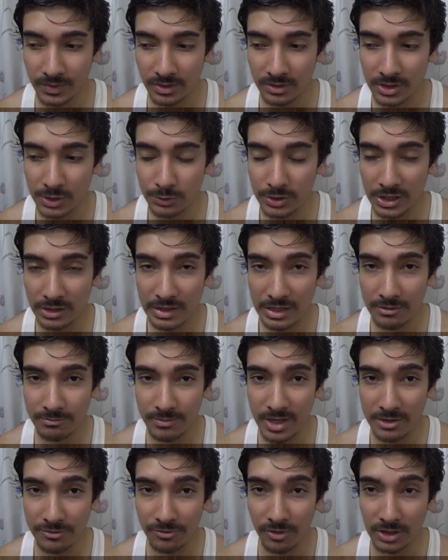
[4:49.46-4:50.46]
during
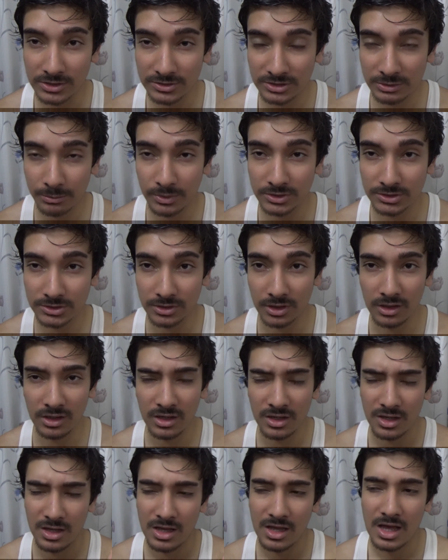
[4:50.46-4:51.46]
my first semester,
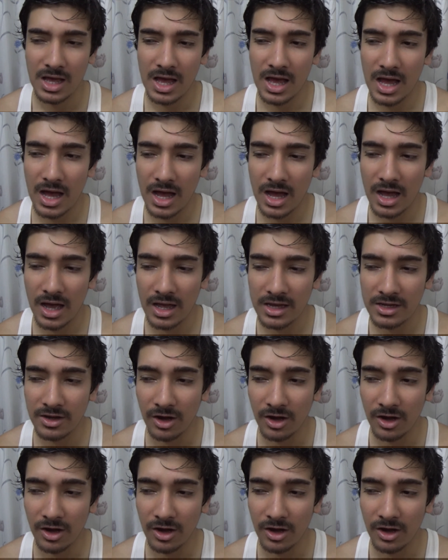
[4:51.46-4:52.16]
I